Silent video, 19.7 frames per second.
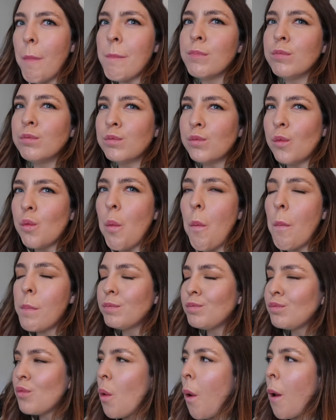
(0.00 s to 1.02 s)
Mmm,
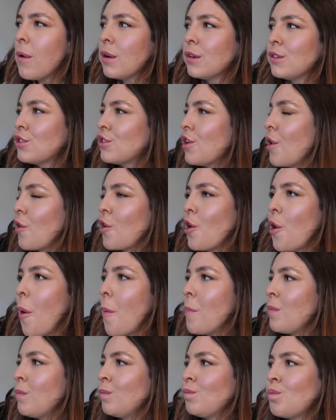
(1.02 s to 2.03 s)
so
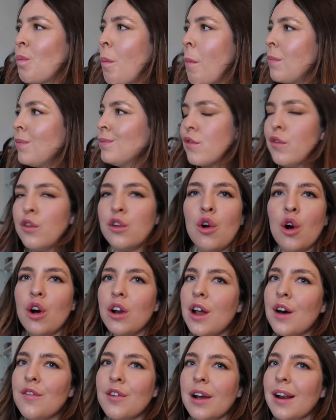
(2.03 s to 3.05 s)
good.
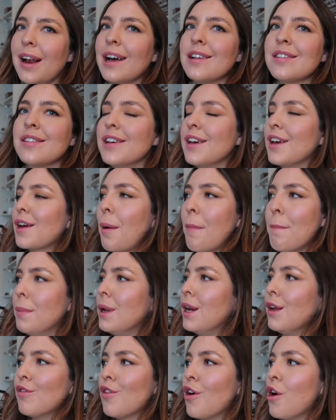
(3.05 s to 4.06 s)
Gotta love a classic
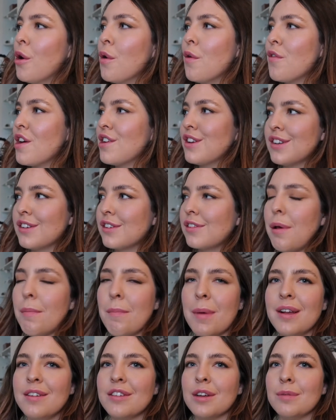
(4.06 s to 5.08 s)
mini roll. They're just
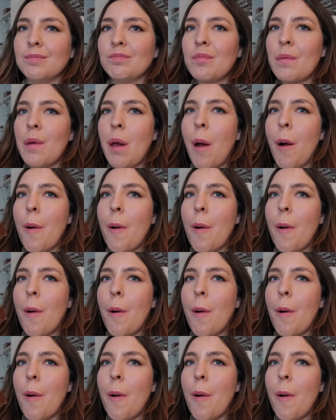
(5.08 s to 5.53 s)
amazing.